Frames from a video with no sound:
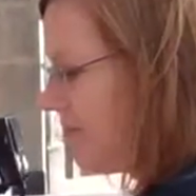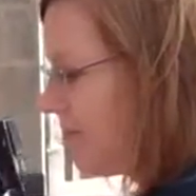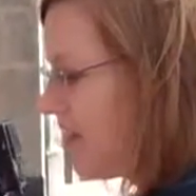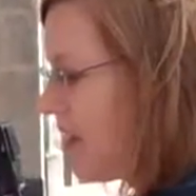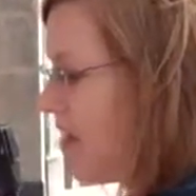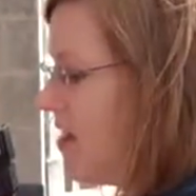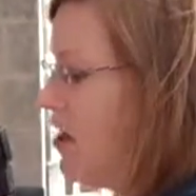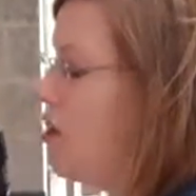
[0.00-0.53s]

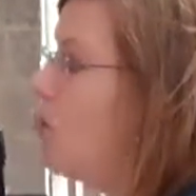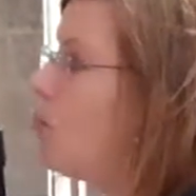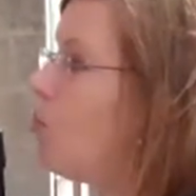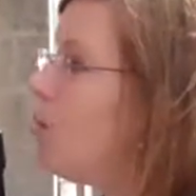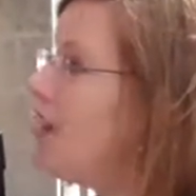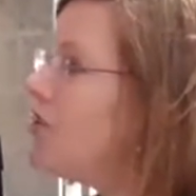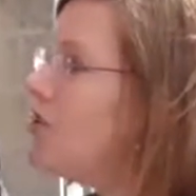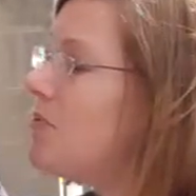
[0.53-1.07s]
Right. Right.
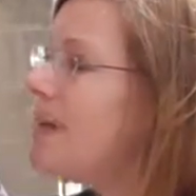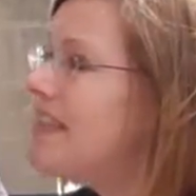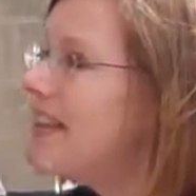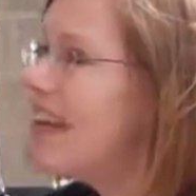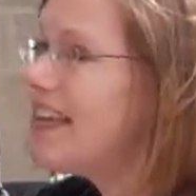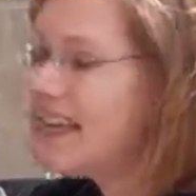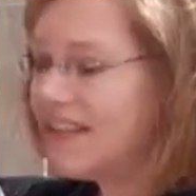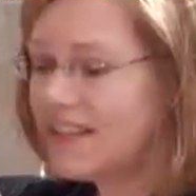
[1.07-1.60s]
We should be
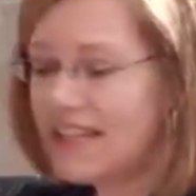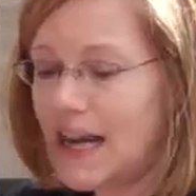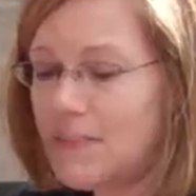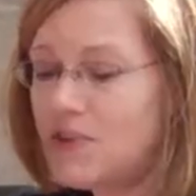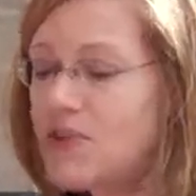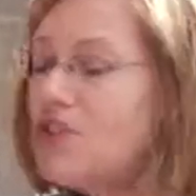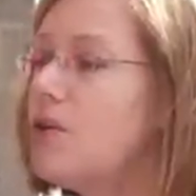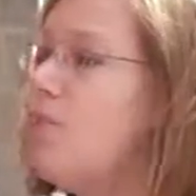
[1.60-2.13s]
taking
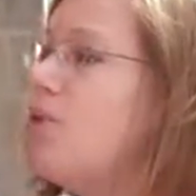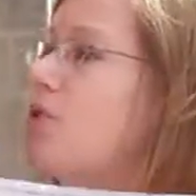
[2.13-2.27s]
steps to